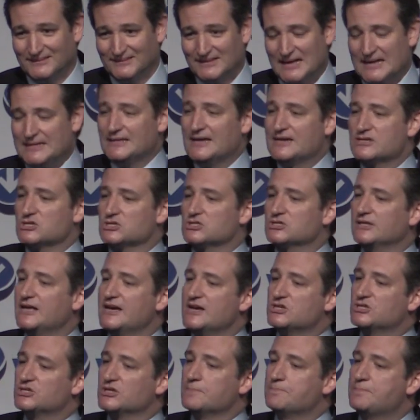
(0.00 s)
That
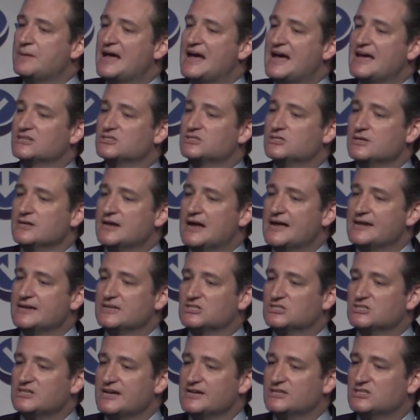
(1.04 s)
legislation passed the United
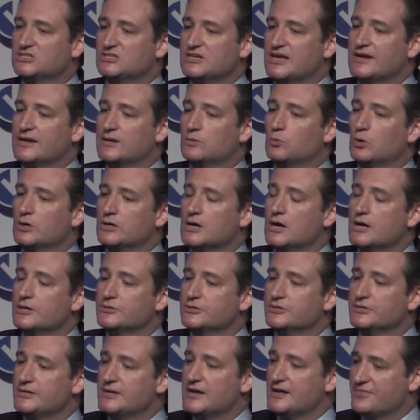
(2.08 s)
States Senate
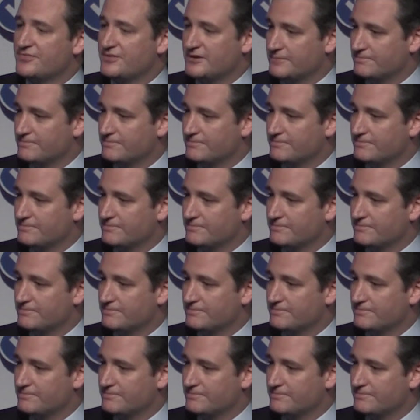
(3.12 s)
100-0.